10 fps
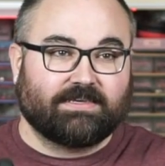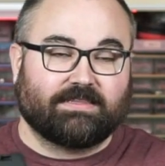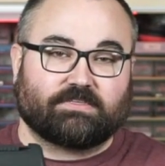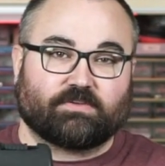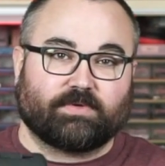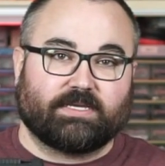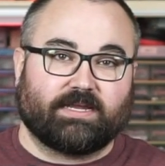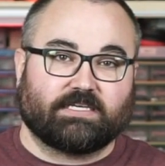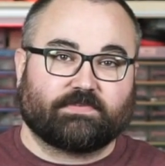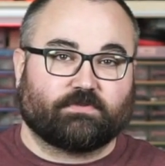This will be
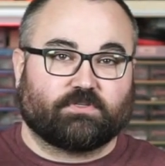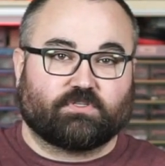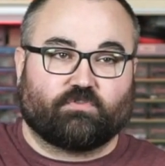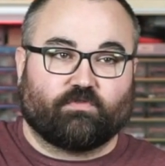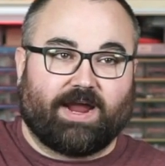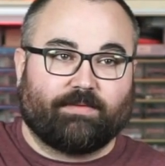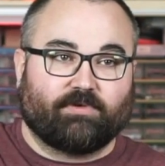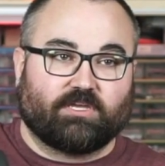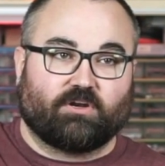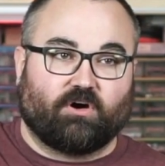nice for just
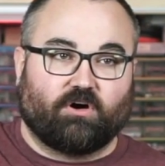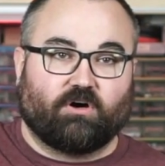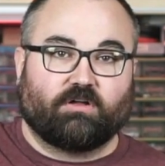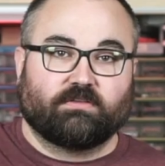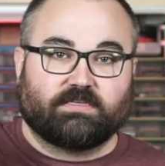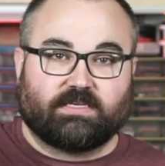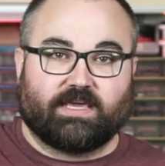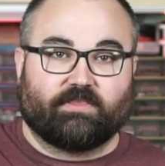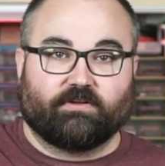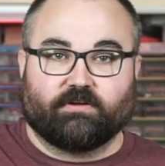grabbing it all
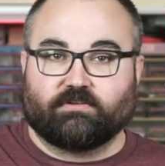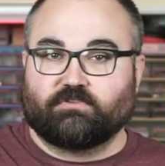together,